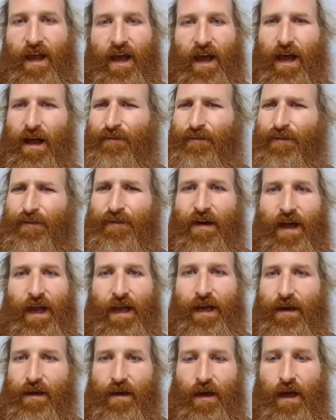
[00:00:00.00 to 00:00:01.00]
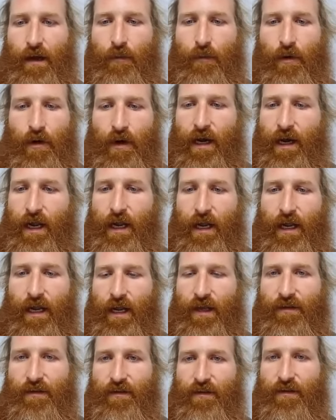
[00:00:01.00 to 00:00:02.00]
I'm fine. I'm all right.
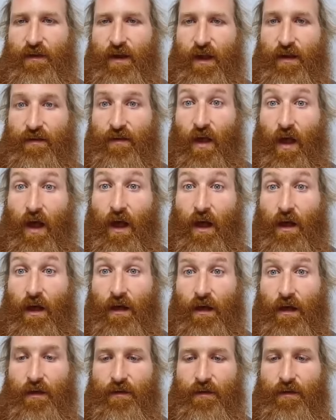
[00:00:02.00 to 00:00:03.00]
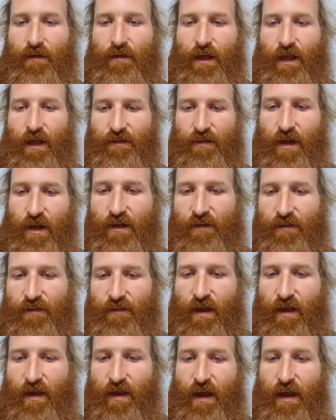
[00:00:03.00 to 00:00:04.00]
It's hard. It's hard for
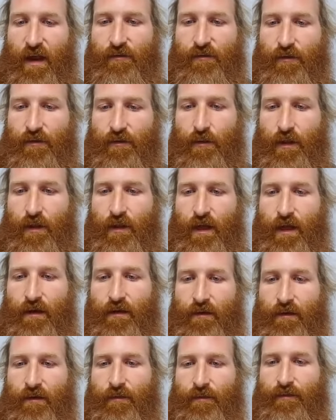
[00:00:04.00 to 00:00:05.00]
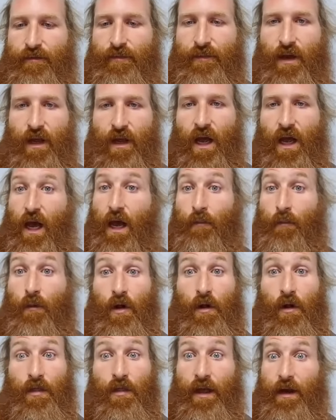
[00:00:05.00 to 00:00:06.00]
everyone there. I'm not
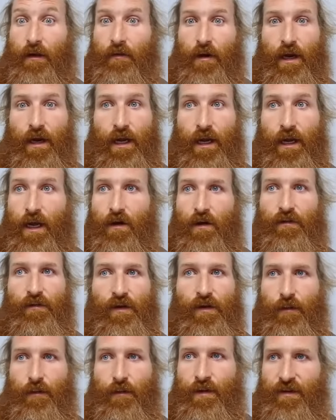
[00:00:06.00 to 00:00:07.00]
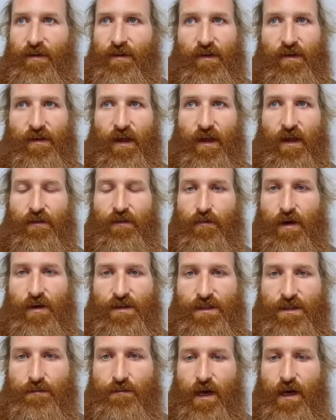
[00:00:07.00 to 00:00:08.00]
there right now. I've come into town to run
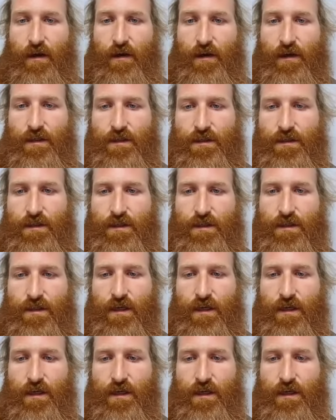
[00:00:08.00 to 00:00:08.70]
some errands.